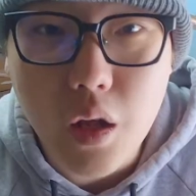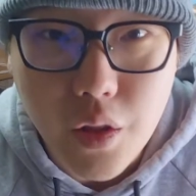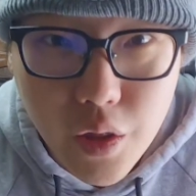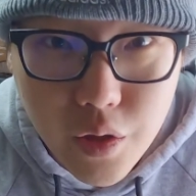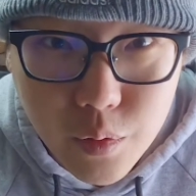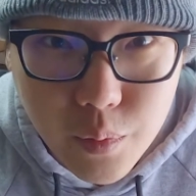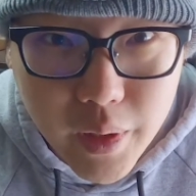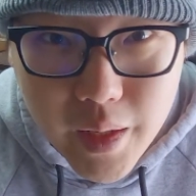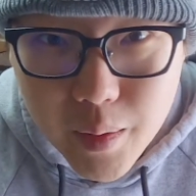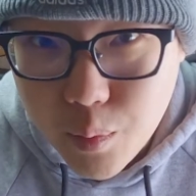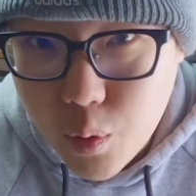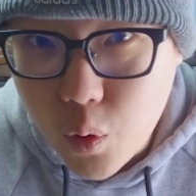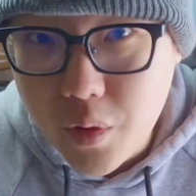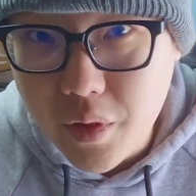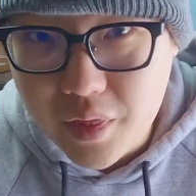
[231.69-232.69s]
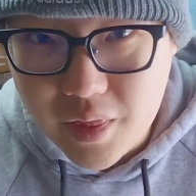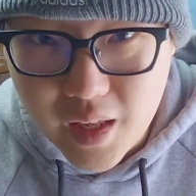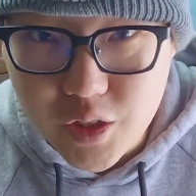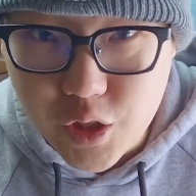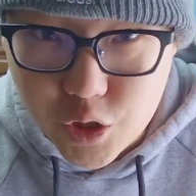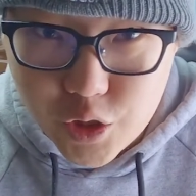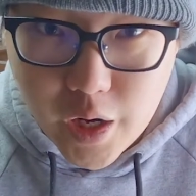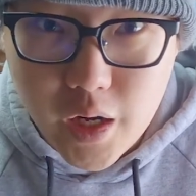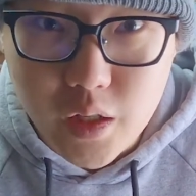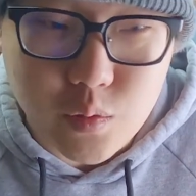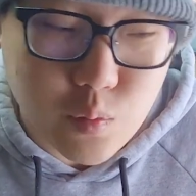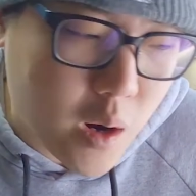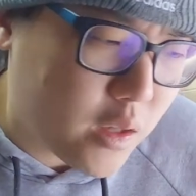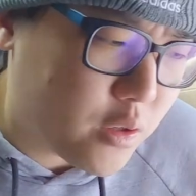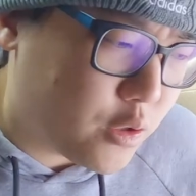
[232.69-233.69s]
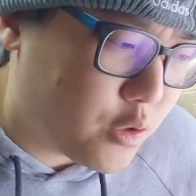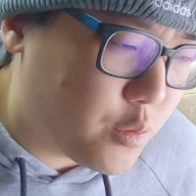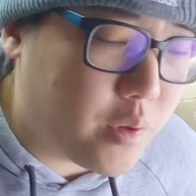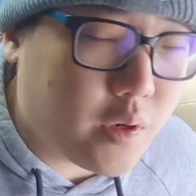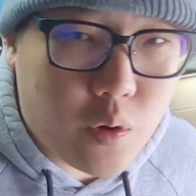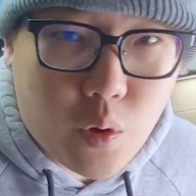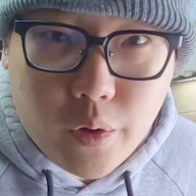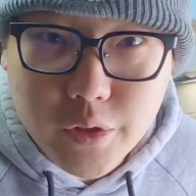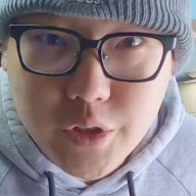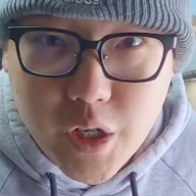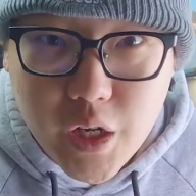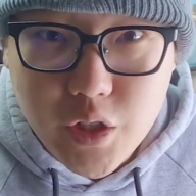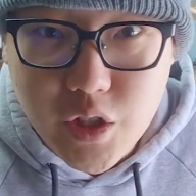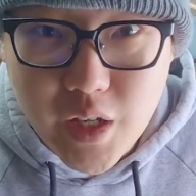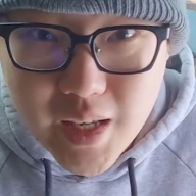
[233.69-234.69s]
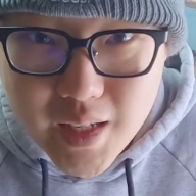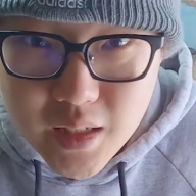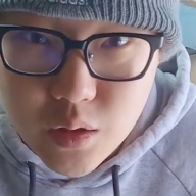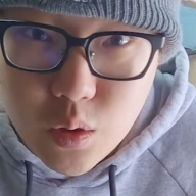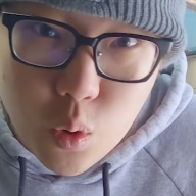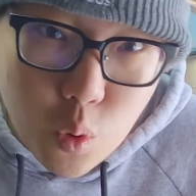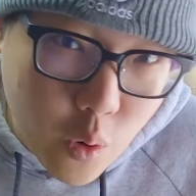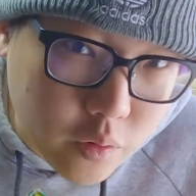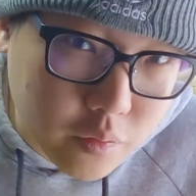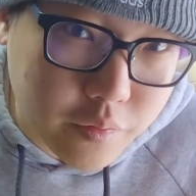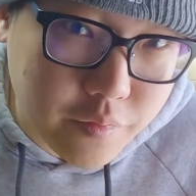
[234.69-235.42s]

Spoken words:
Another really important thing to change while you're doing an oil change is the oil